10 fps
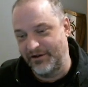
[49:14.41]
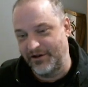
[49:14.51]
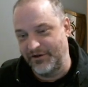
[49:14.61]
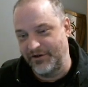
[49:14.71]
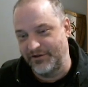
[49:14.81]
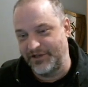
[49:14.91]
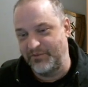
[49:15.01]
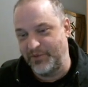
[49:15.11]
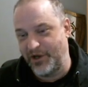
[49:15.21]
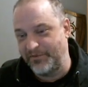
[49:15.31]

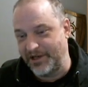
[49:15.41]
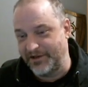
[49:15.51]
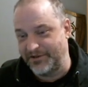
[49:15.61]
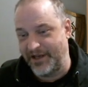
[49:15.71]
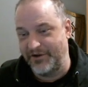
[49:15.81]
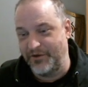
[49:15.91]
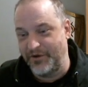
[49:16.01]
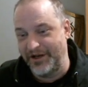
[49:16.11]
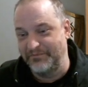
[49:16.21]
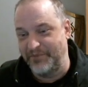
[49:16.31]
seatbelt because that
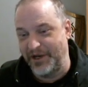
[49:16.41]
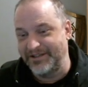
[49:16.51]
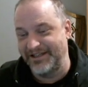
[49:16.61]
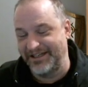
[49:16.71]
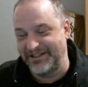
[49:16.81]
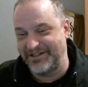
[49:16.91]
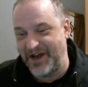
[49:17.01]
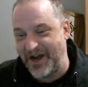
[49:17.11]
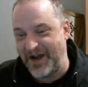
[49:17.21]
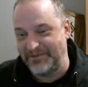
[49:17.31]
annoying buzzing
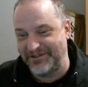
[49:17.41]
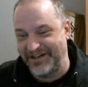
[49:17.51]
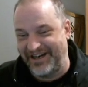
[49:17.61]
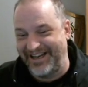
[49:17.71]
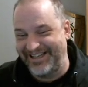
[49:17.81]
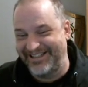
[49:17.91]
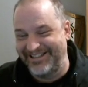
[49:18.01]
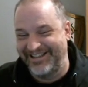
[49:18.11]
stops, right?